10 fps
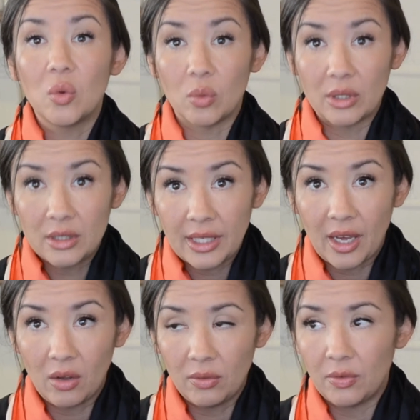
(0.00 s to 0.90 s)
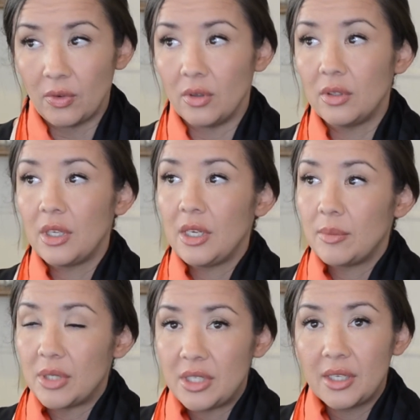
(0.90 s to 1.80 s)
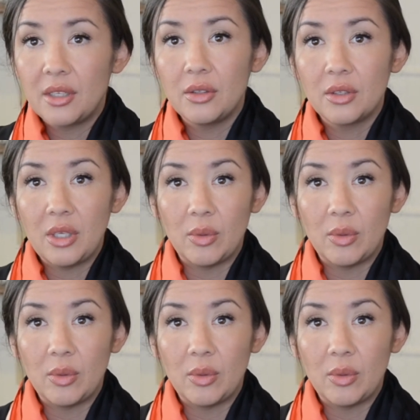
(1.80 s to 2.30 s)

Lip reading: really helpful, particularly